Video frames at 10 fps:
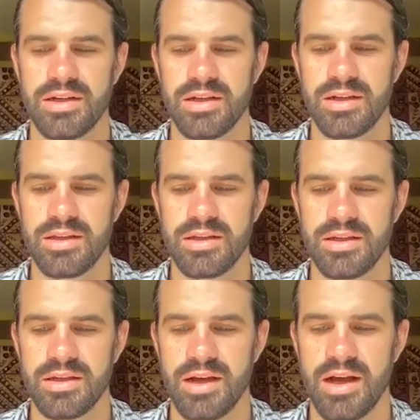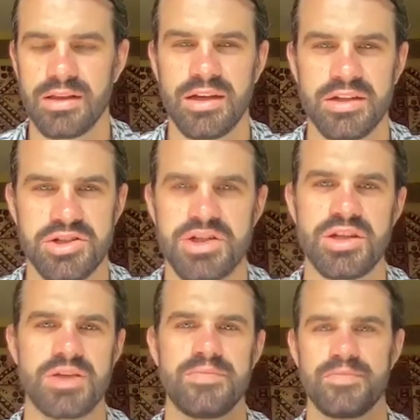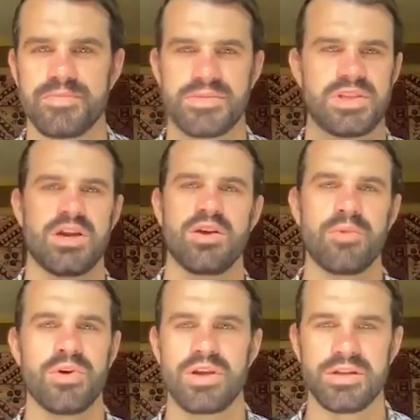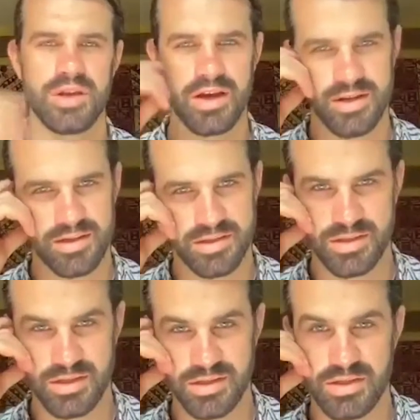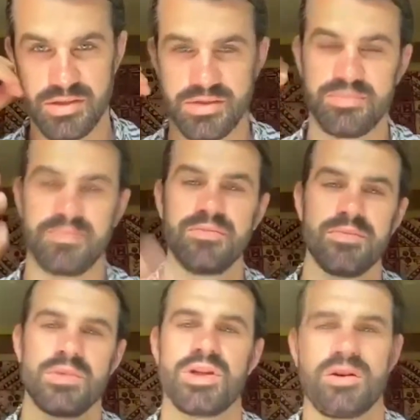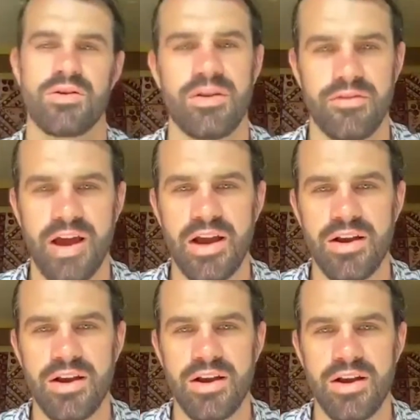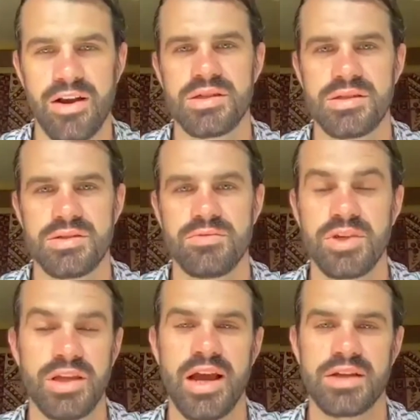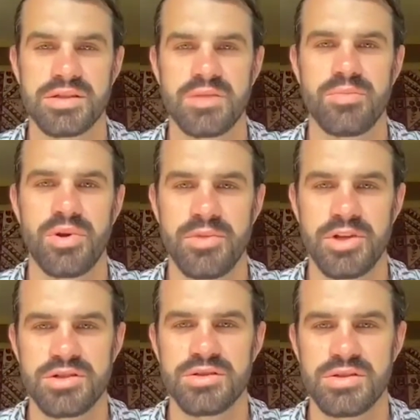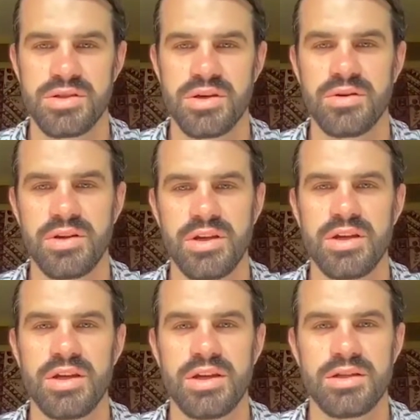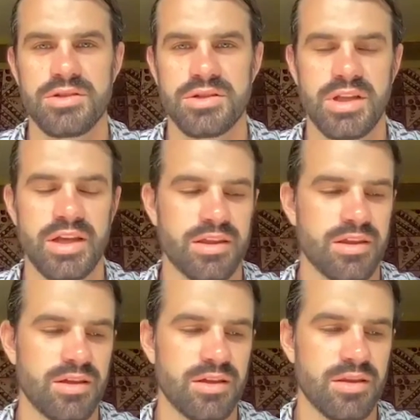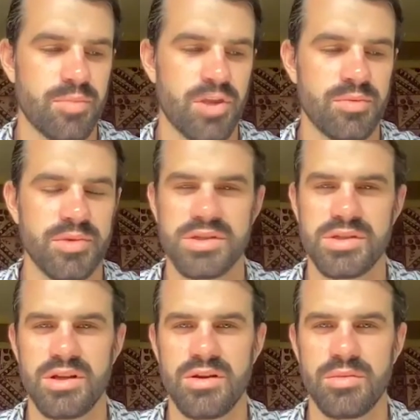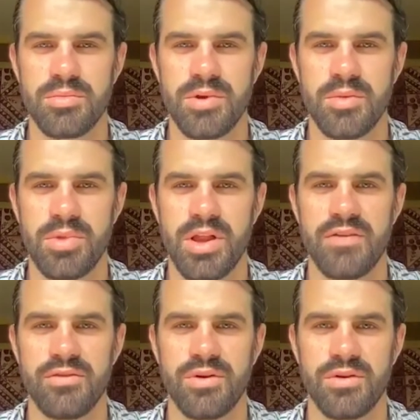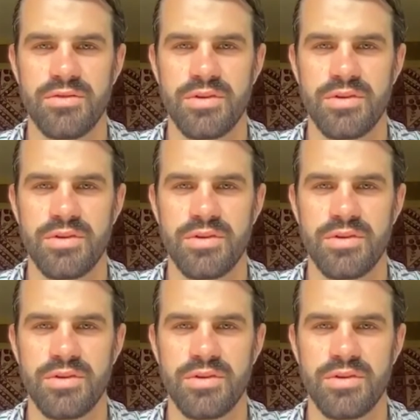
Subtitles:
The Algashi ceremony done is done around a fire, and it's really asking permission. So just like the permits that you apply for